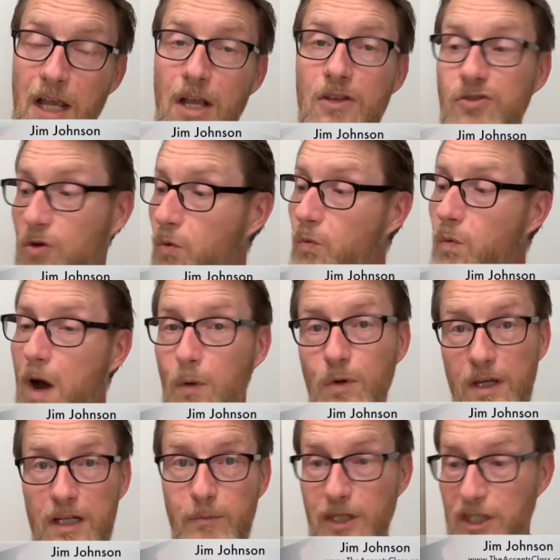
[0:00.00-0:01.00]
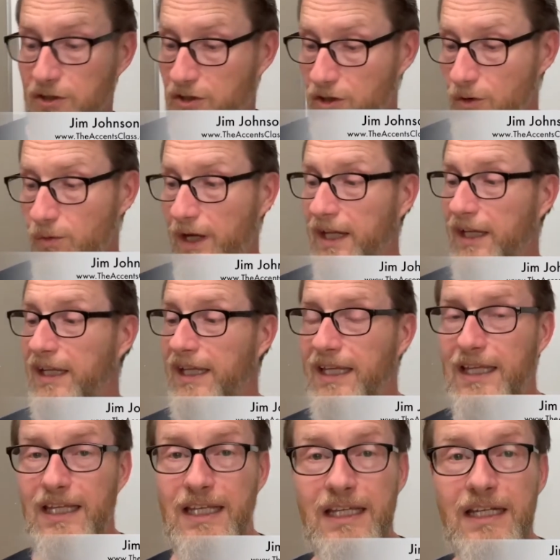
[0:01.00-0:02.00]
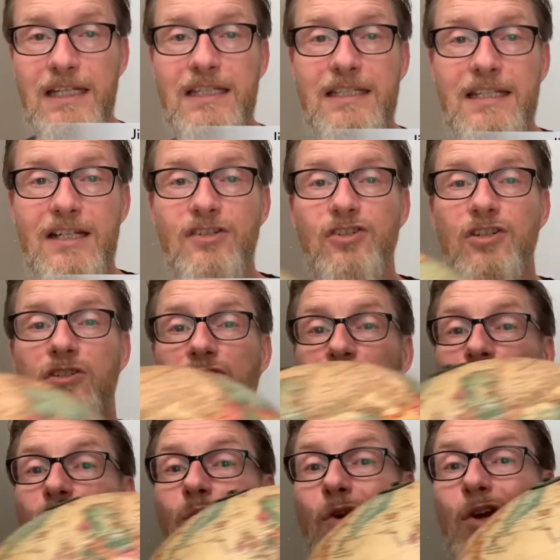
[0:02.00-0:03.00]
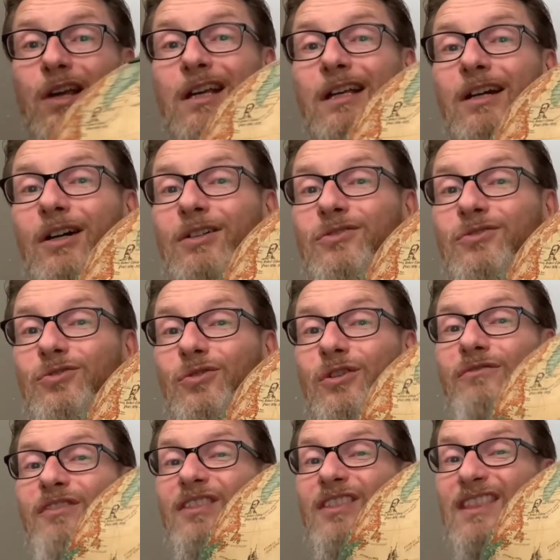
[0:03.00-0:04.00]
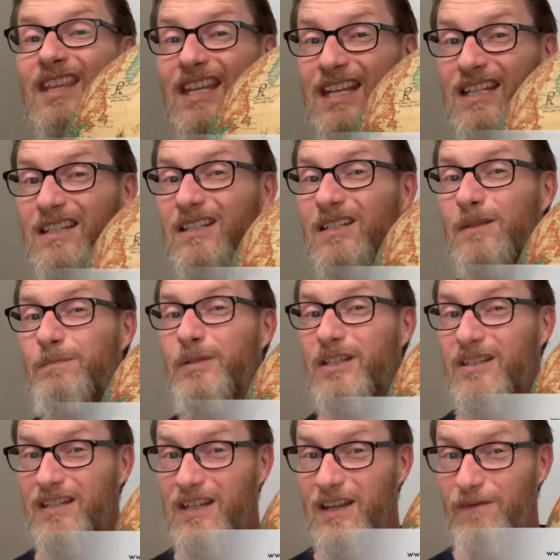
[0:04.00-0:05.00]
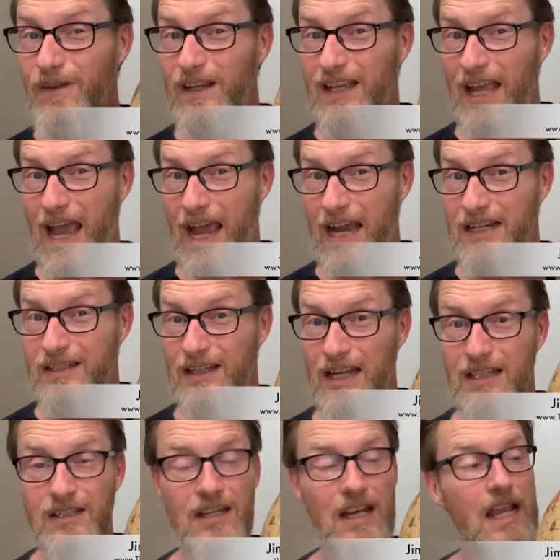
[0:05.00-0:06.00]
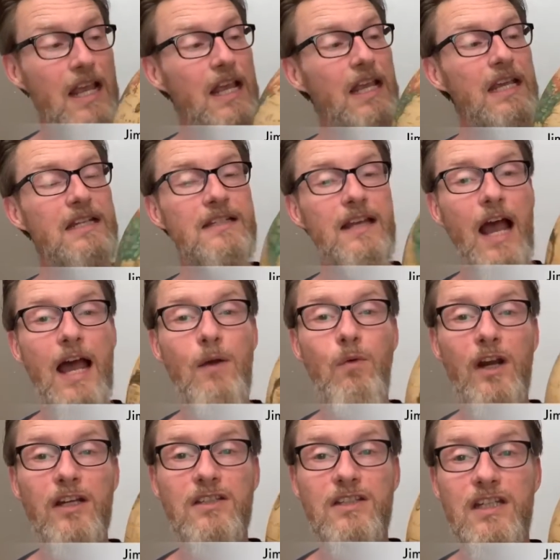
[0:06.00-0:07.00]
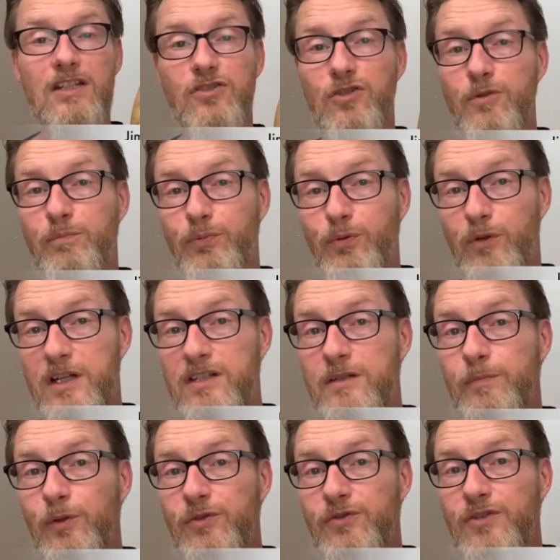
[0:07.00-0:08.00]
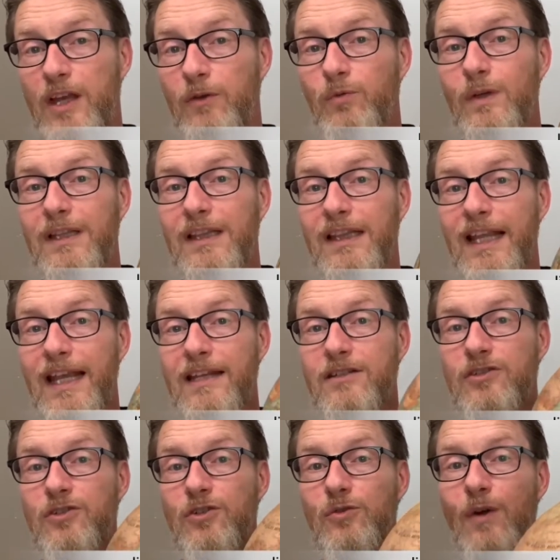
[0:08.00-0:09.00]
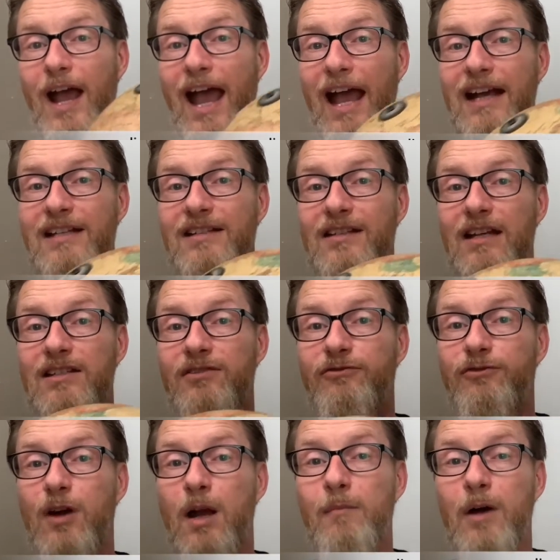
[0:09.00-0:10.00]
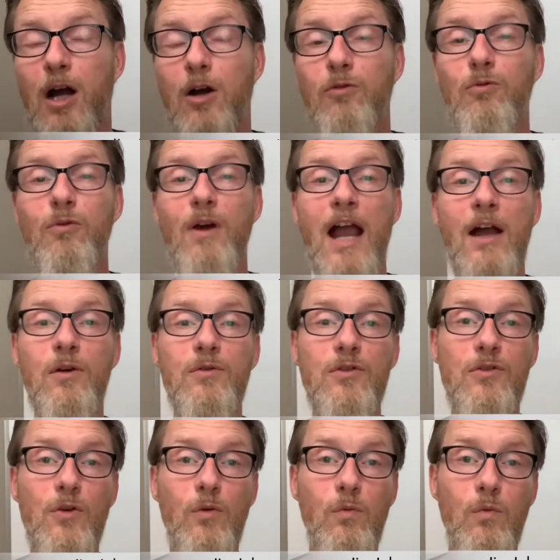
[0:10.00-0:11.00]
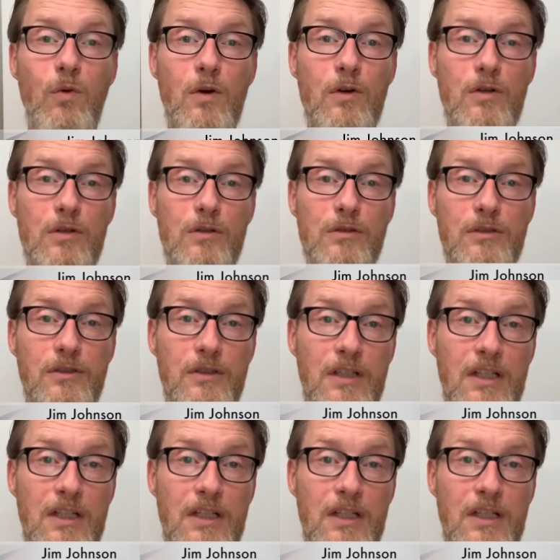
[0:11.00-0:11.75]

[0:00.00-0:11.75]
So what we're going to be doing, in addition to working on sort of these specific accents, is I want to teach you principles that relate to accents from around the world.